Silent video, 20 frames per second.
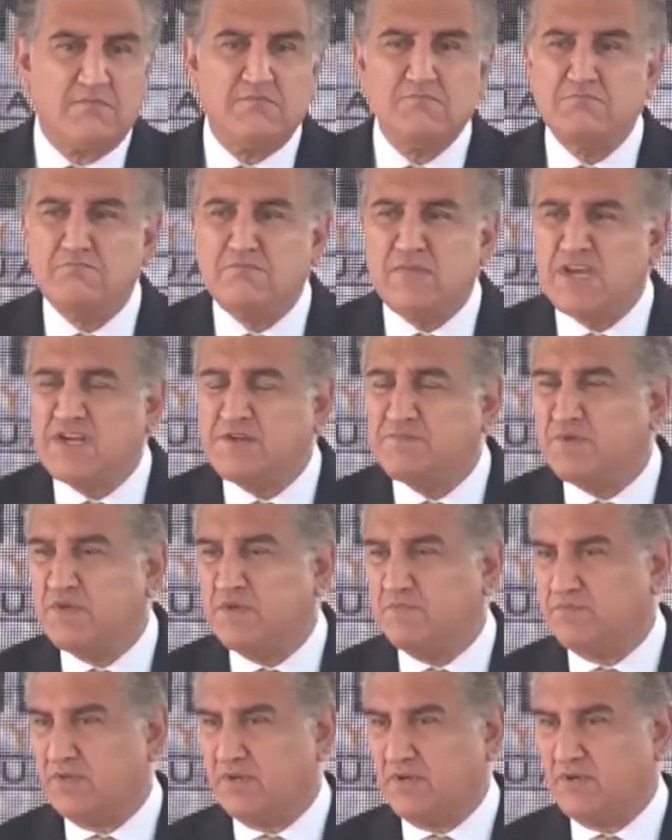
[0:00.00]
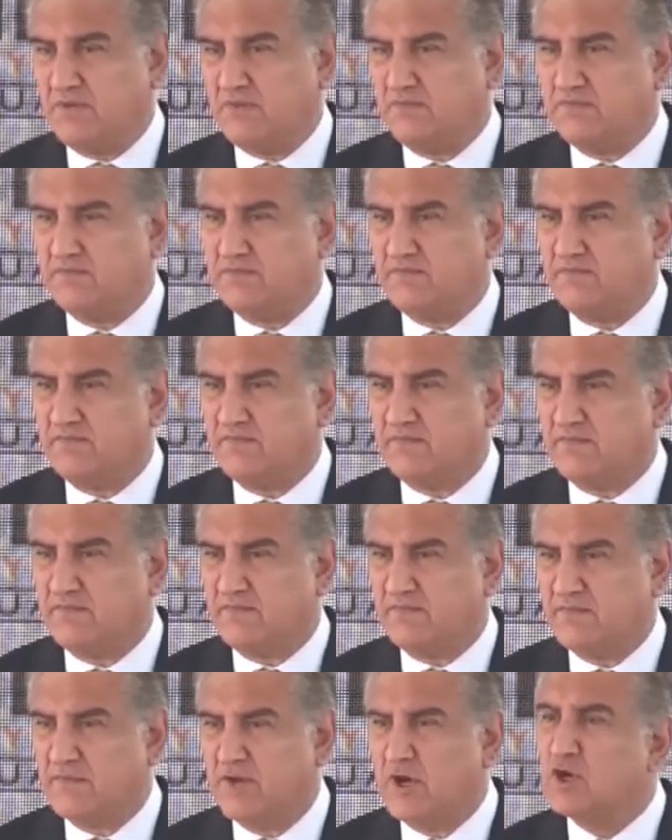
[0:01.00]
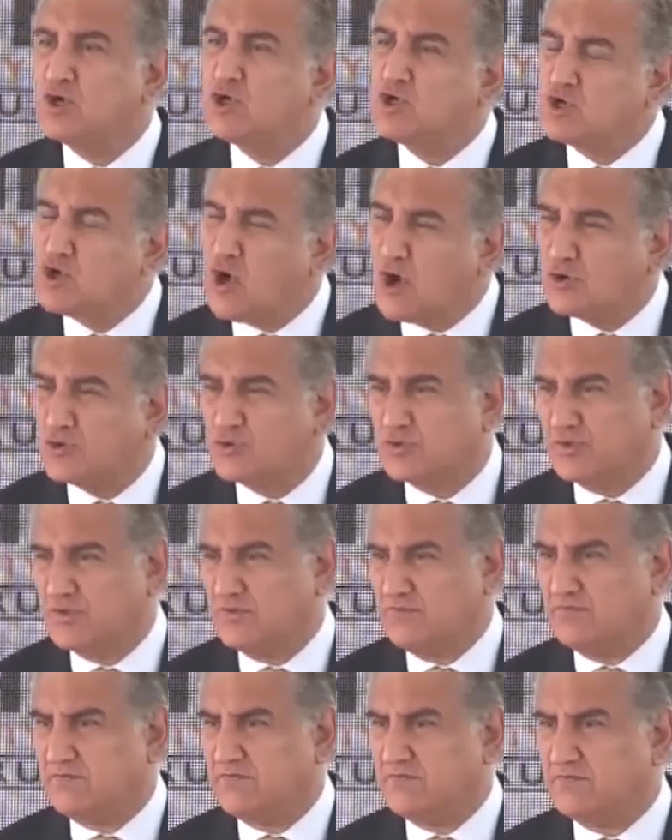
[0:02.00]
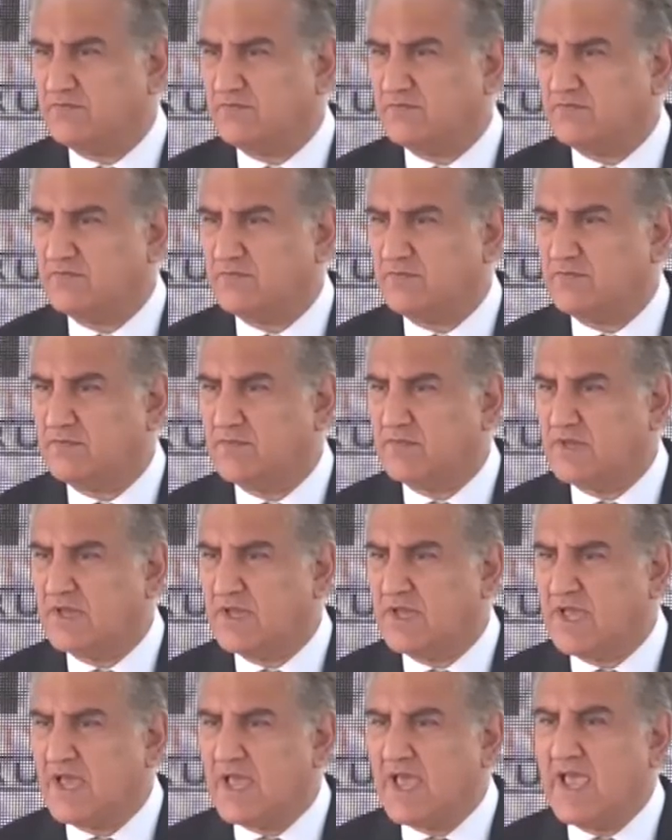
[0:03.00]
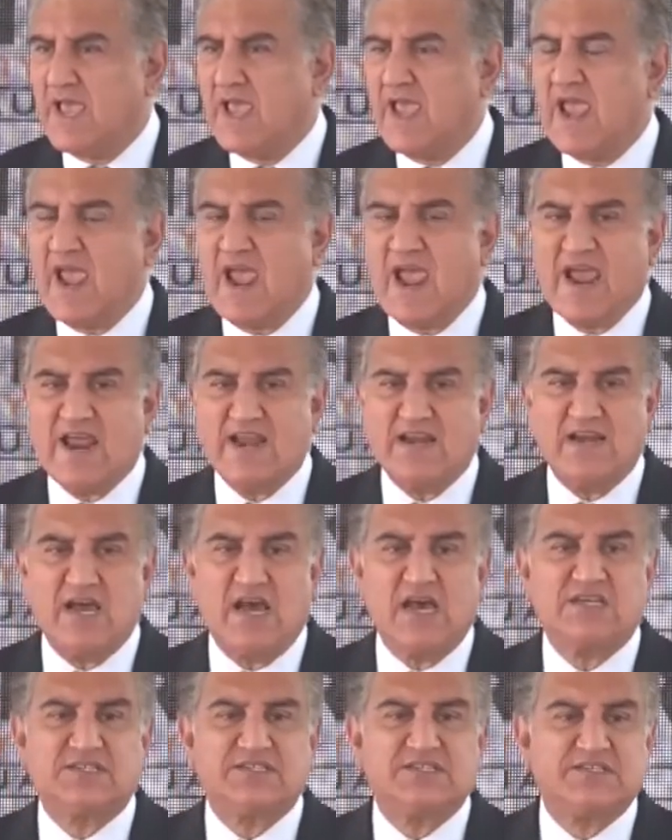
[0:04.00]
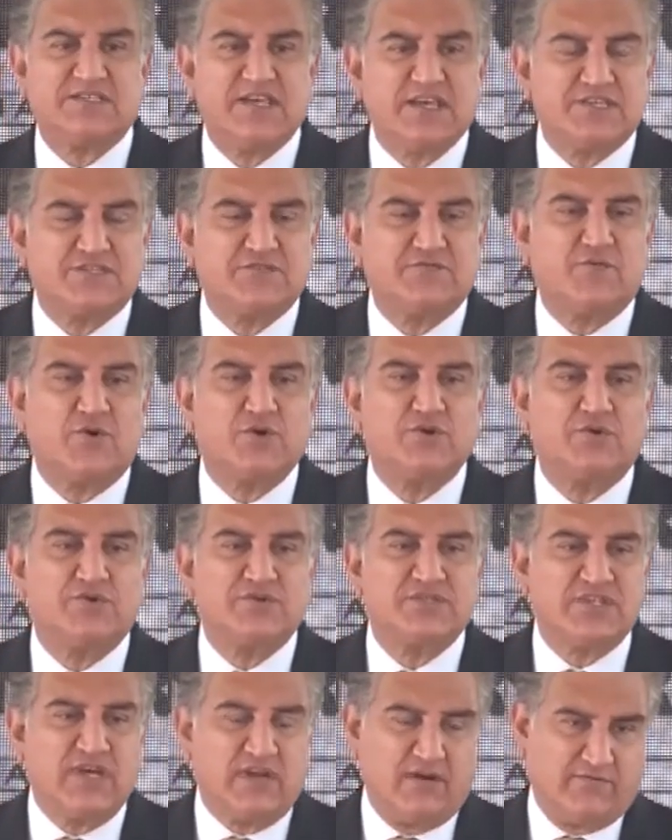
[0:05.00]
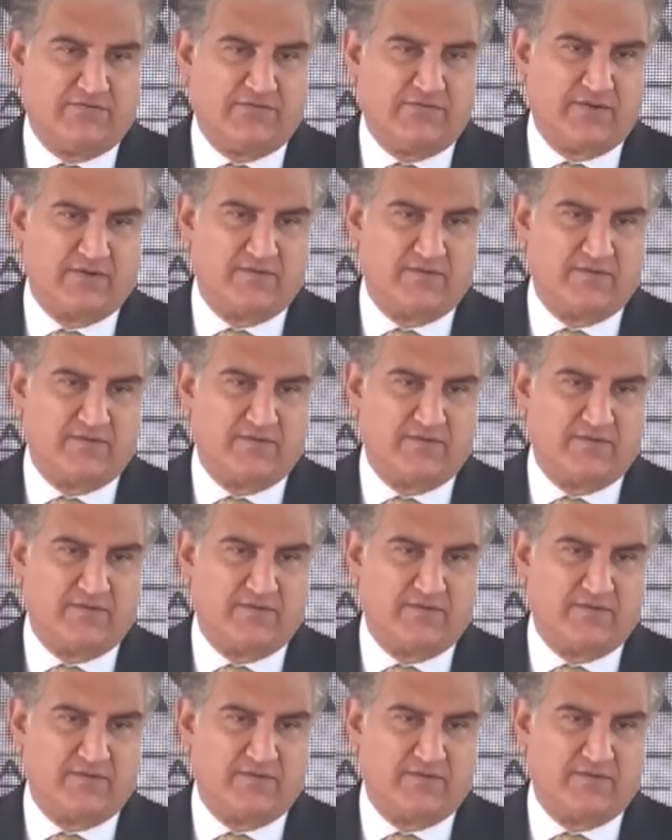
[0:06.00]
Meet people. Talk to them. And assess for yourself.